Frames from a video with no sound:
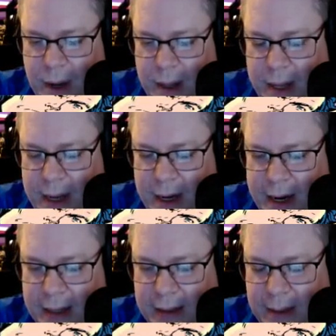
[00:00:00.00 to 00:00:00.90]
And then they, yes,
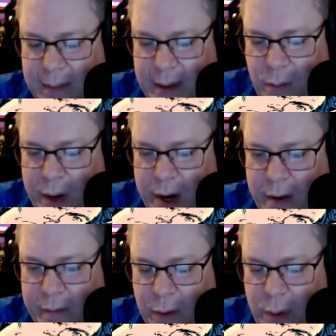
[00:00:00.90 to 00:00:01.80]
yeah, some of them went
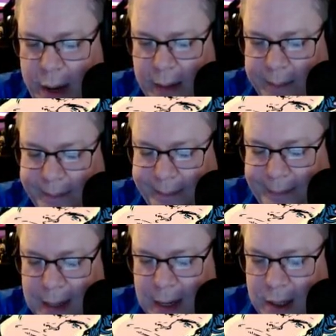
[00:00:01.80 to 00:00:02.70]
off to uh,
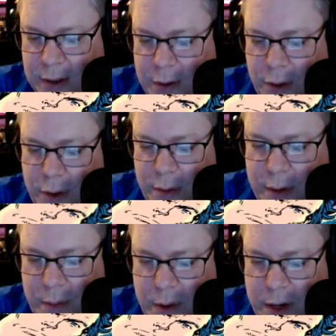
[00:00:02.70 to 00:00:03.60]
start new
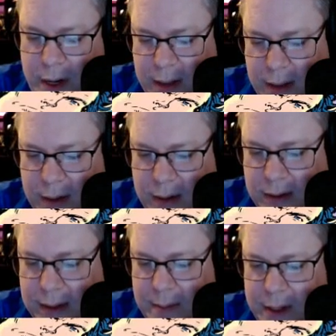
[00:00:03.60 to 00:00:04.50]
communities.
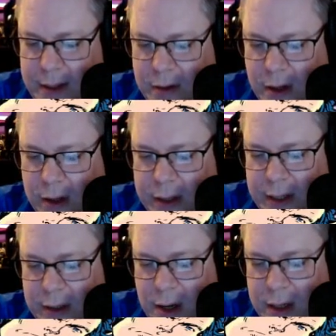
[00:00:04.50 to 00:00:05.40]
Some of these
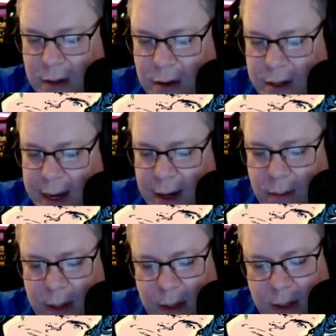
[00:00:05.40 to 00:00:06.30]
colonies lost contact
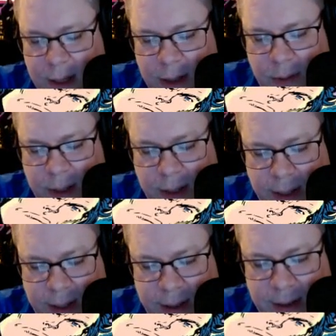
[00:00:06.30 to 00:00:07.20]
with touch with
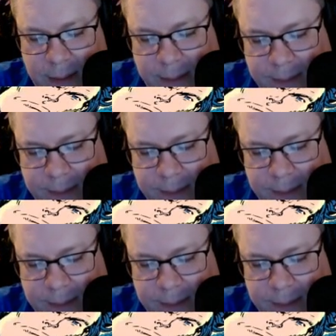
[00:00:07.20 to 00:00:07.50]
Atlantis.